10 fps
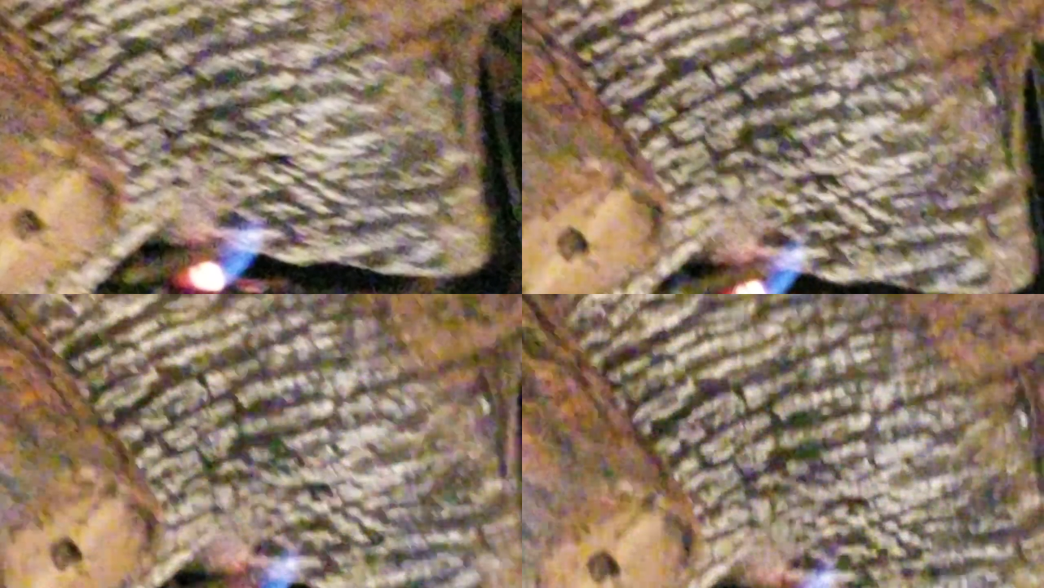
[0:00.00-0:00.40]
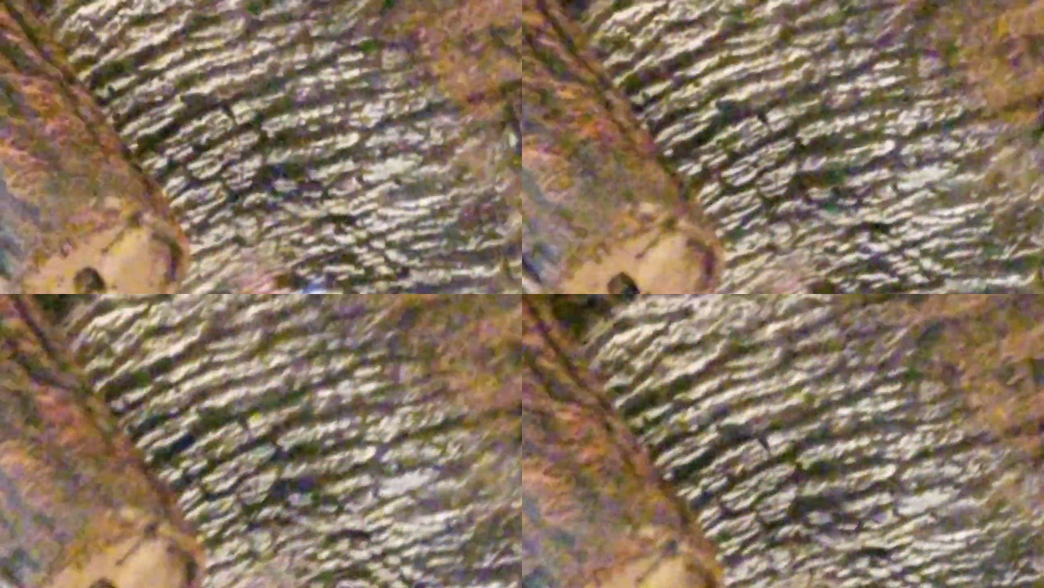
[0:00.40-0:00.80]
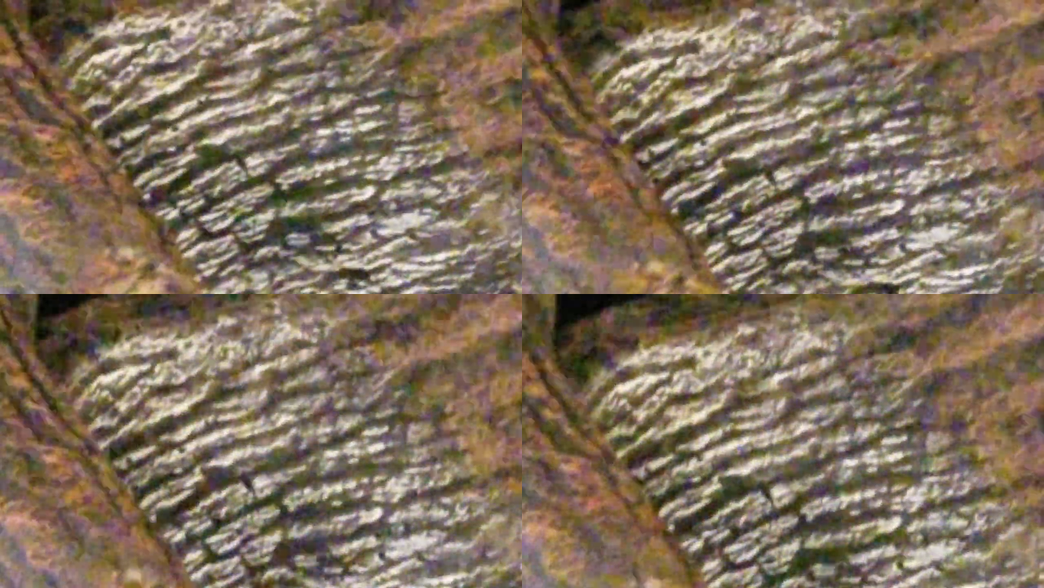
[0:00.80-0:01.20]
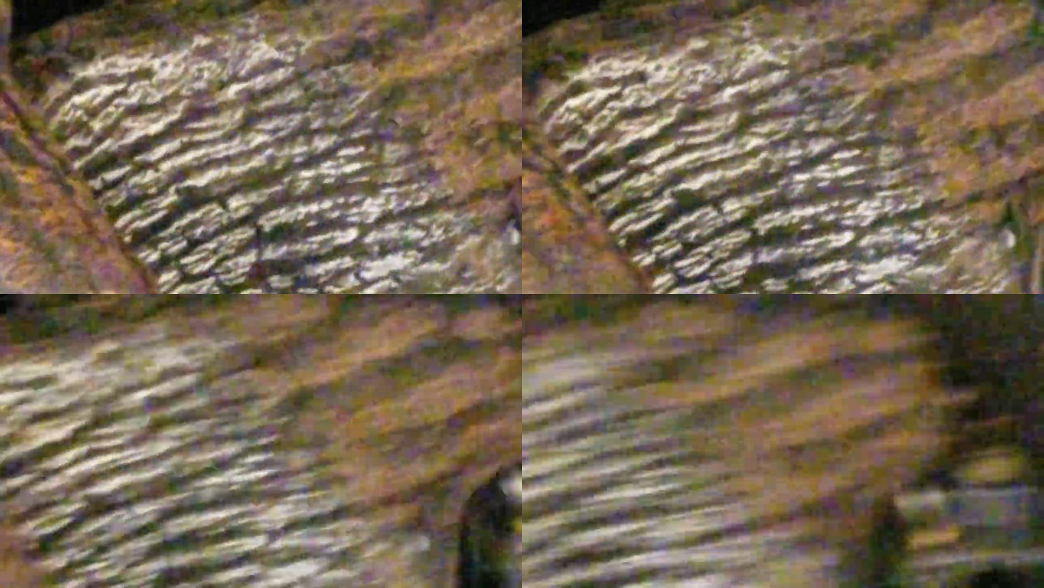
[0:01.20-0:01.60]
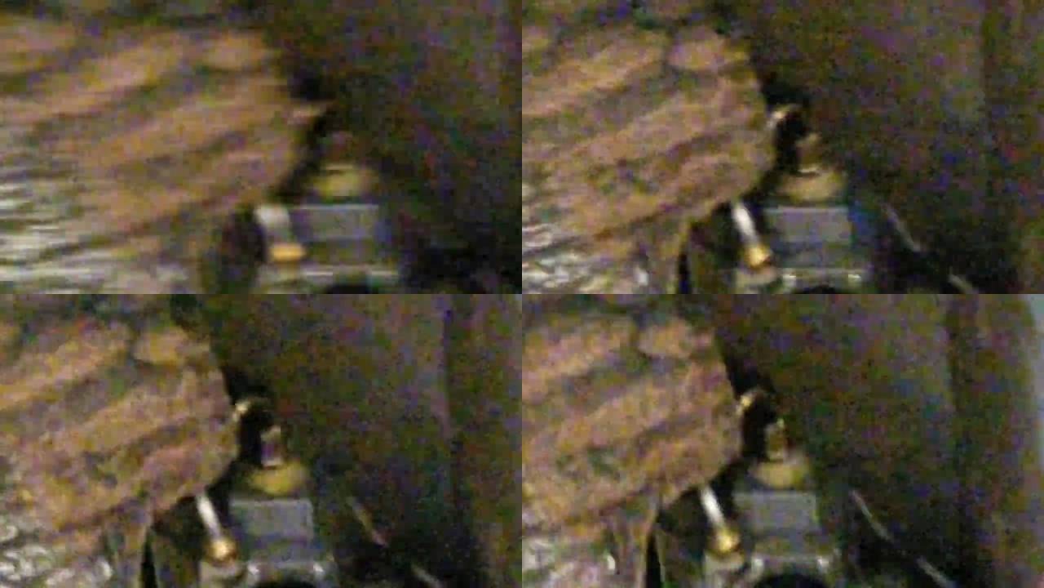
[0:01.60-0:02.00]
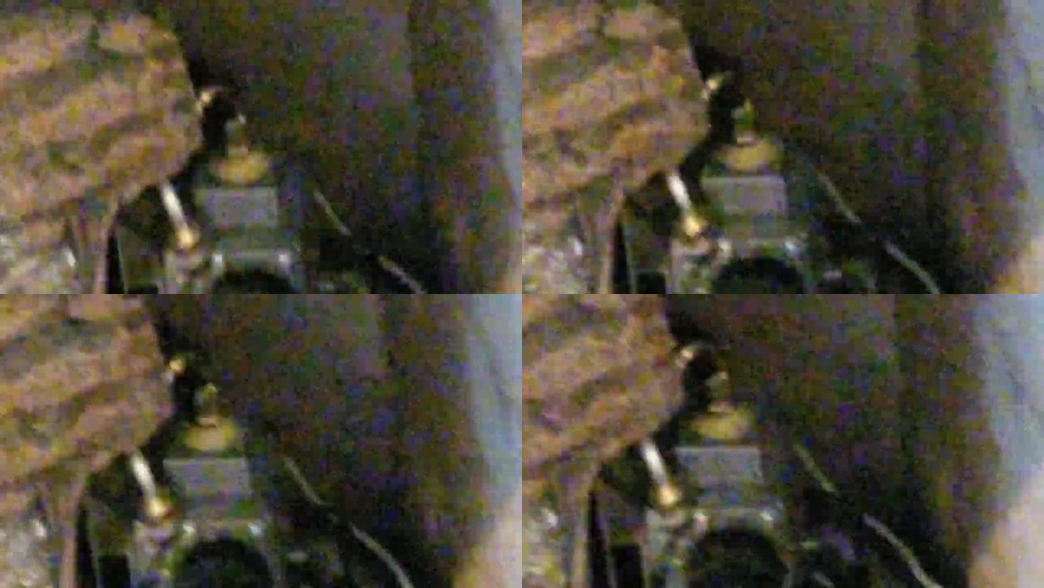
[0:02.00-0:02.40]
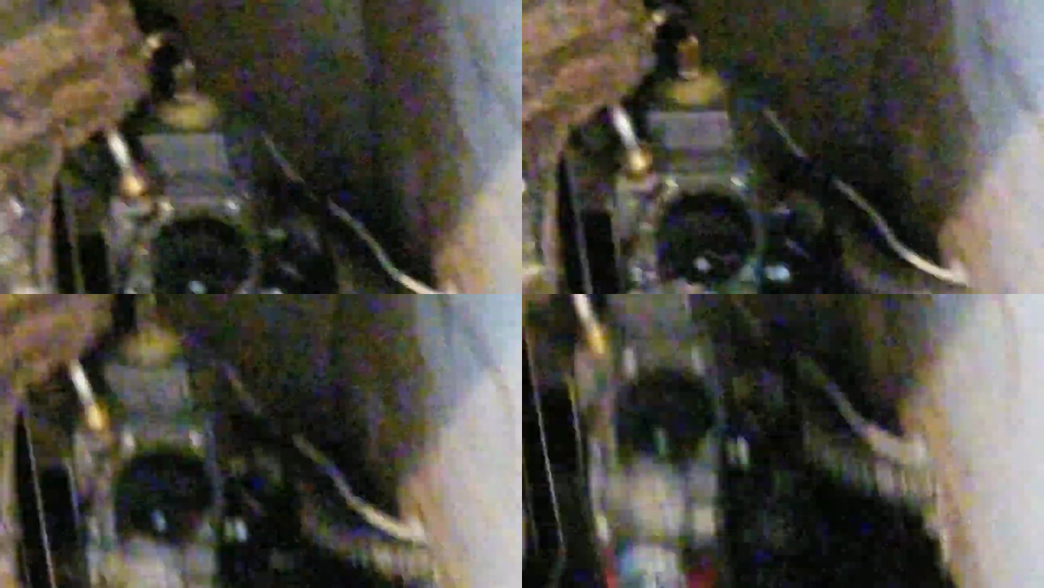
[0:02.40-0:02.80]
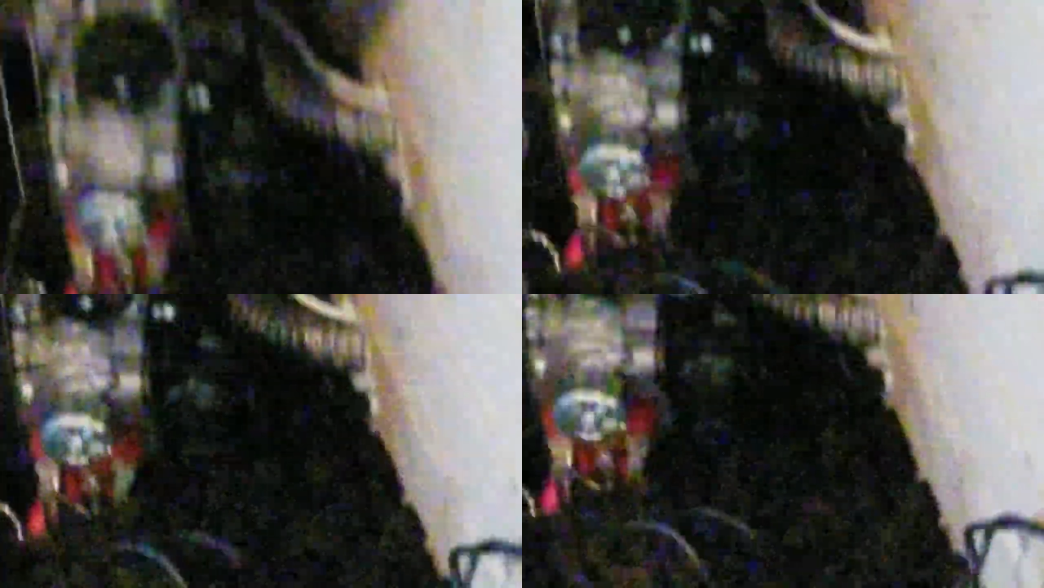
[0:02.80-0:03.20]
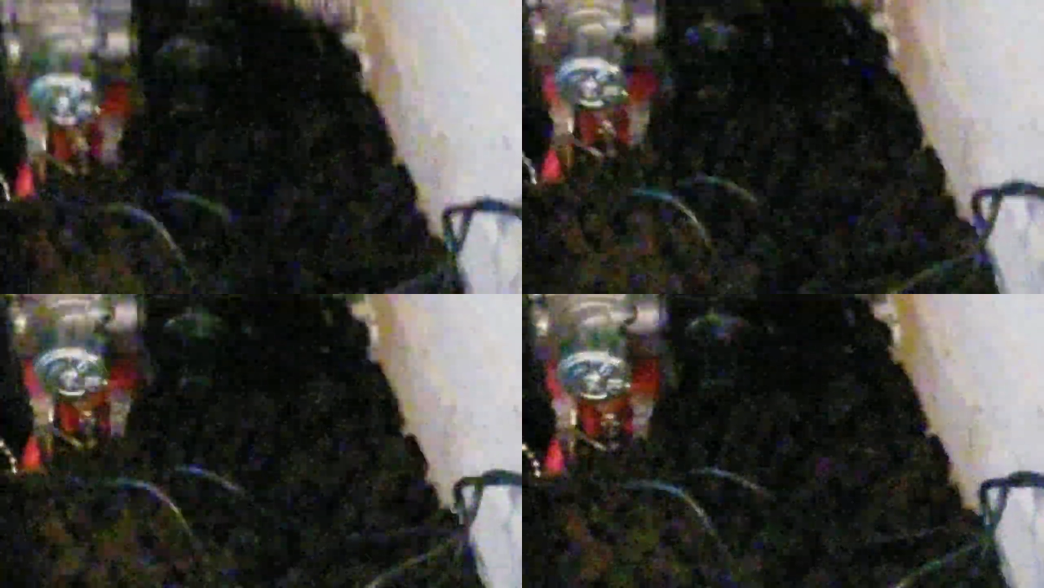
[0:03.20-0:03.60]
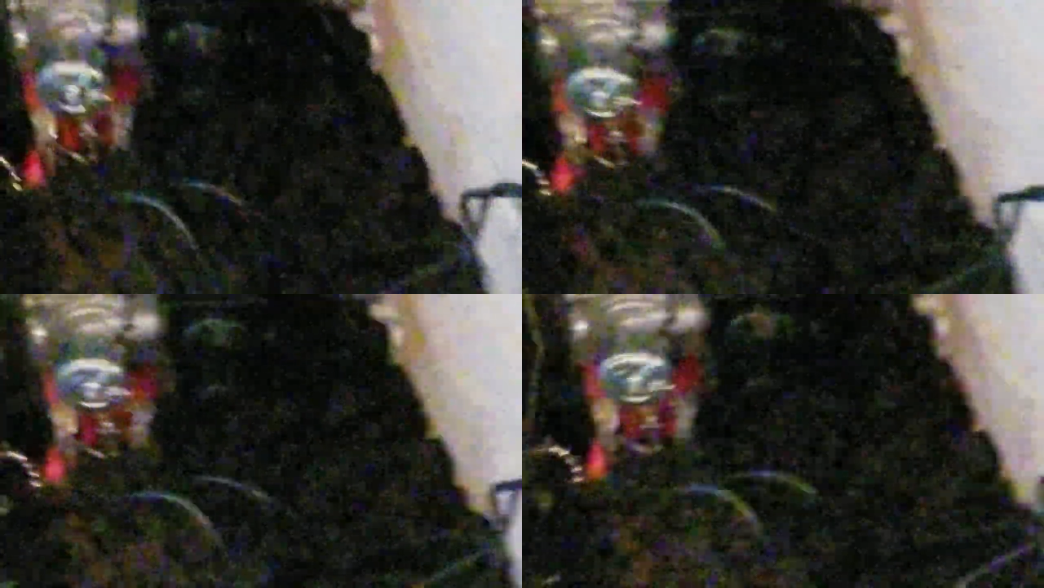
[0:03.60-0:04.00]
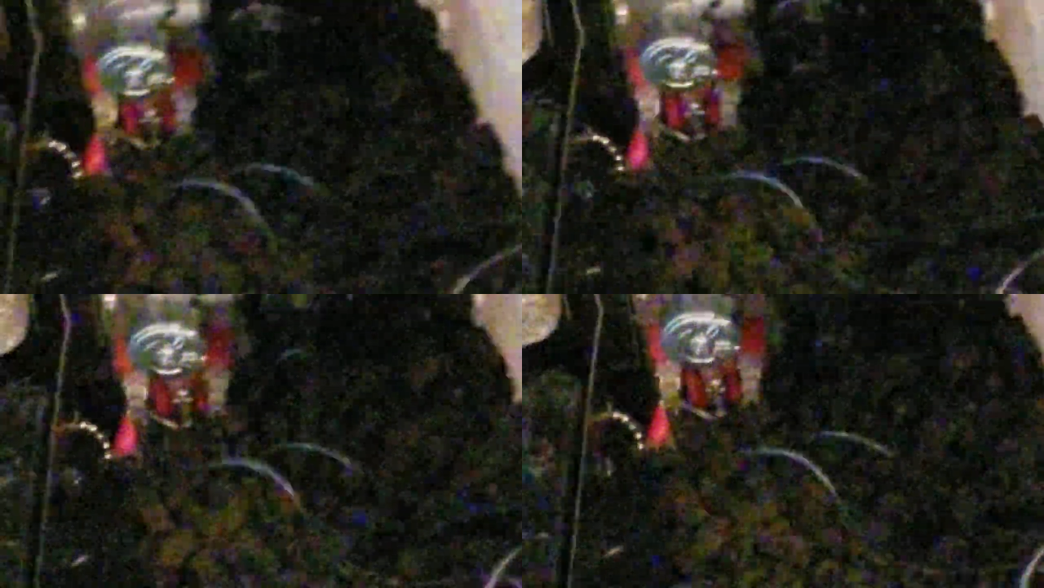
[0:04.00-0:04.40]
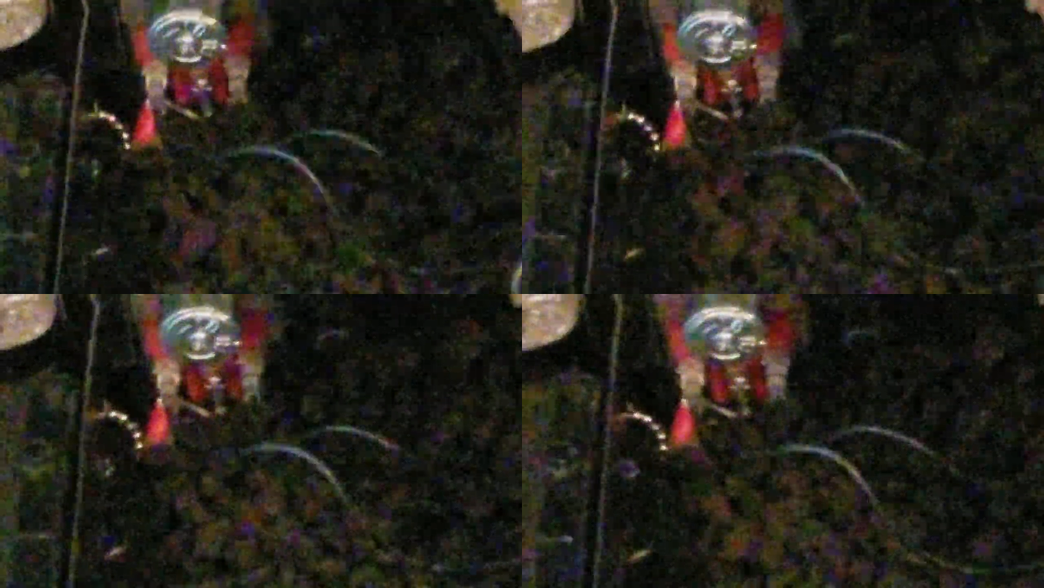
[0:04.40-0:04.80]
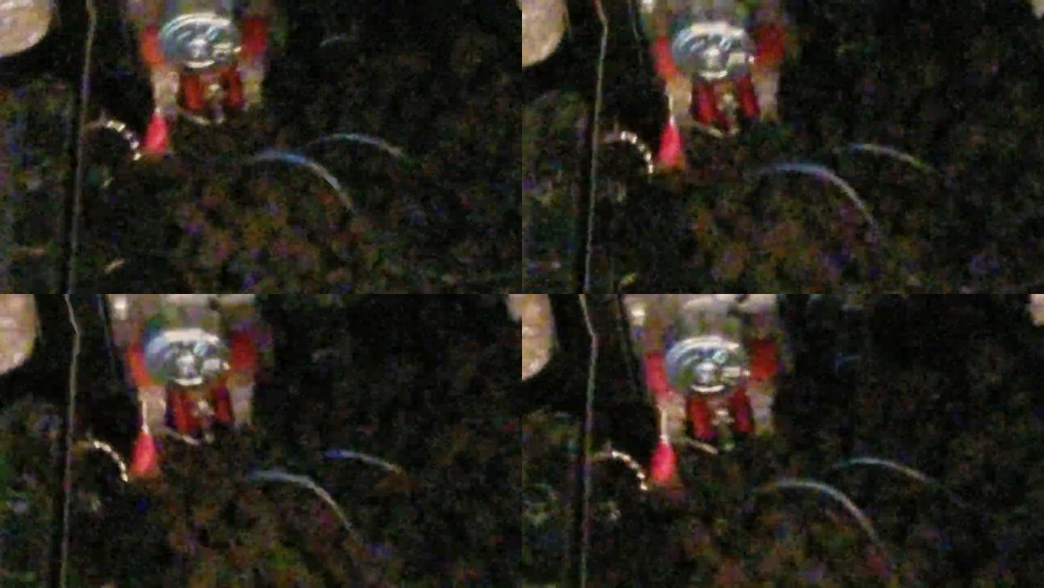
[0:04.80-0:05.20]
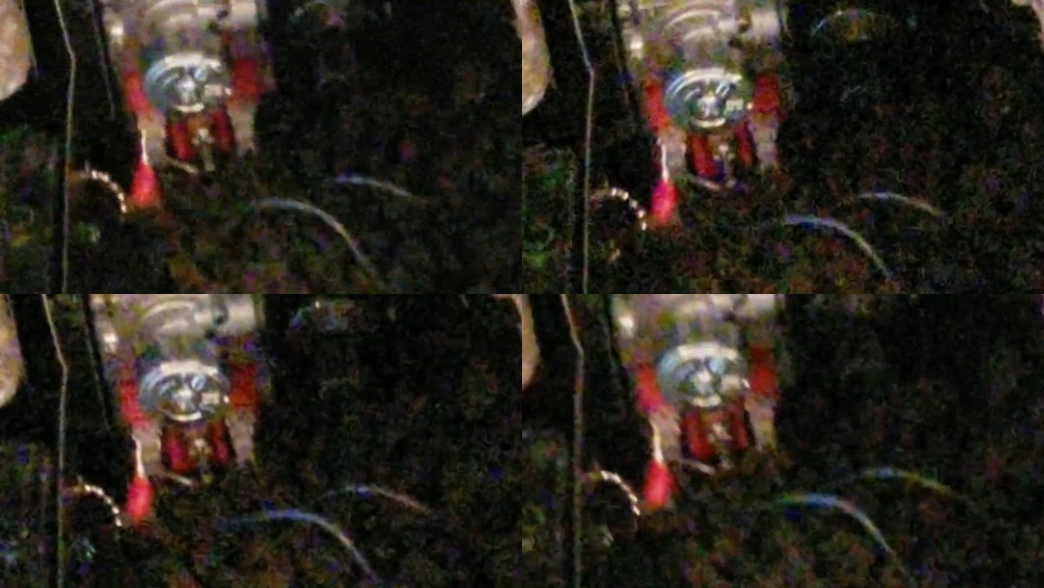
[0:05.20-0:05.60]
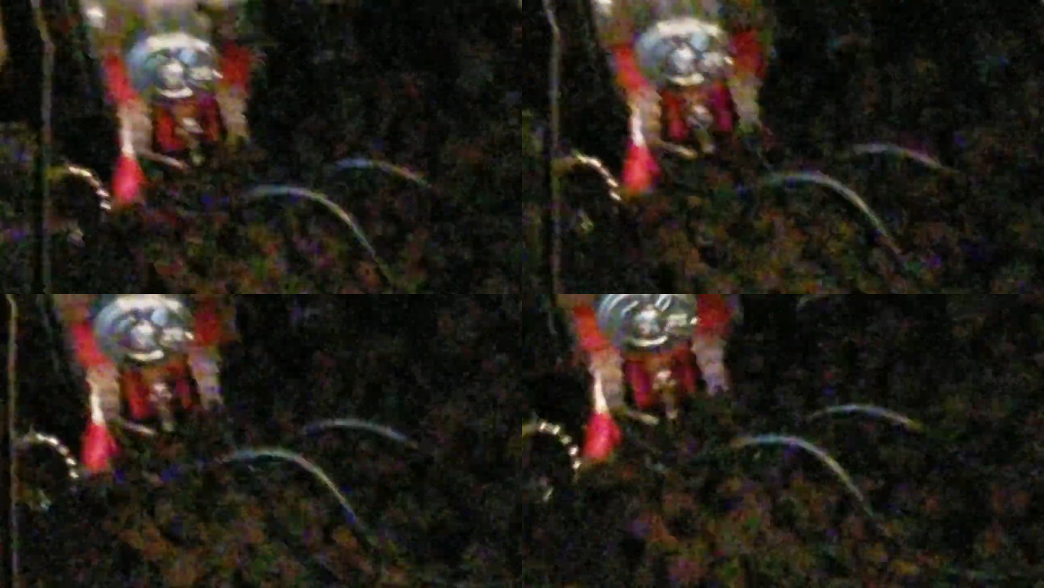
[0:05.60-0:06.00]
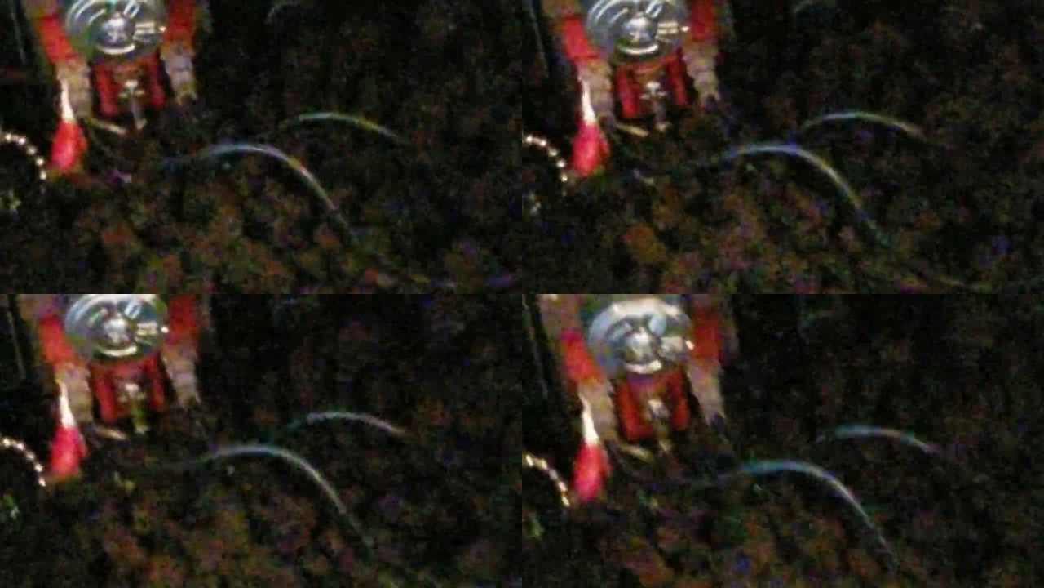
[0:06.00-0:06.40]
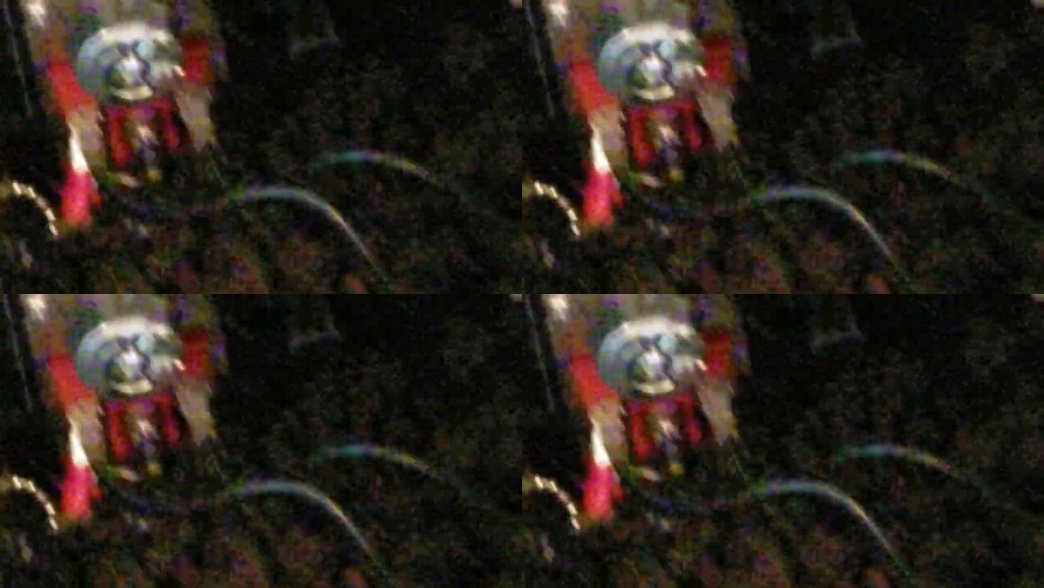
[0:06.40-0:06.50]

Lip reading: Nobody's mouth can be seen.